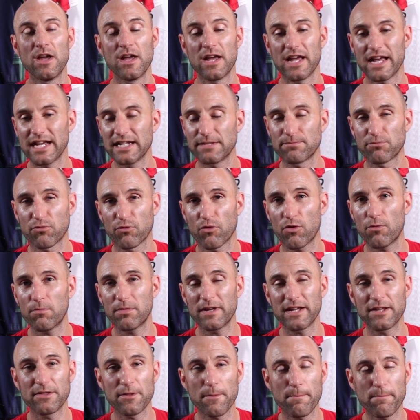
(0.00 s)
He's
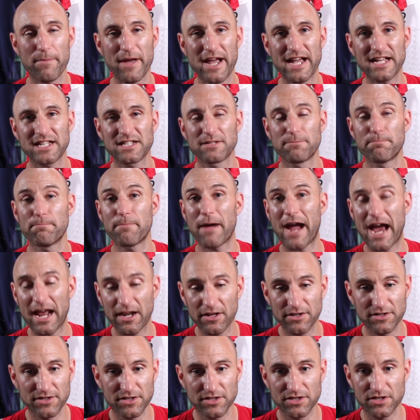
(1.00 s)
probably the best
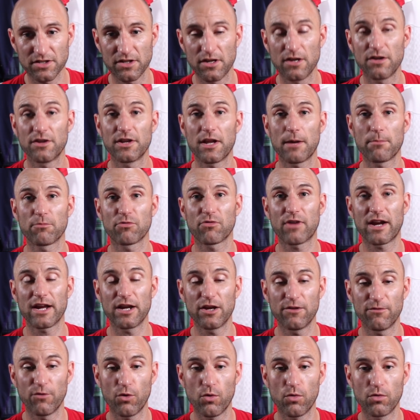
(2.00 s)
balance number eight
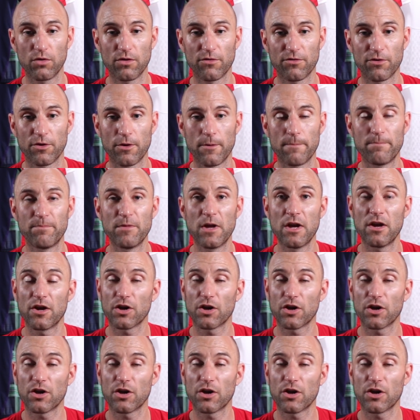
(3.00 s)
of all of them.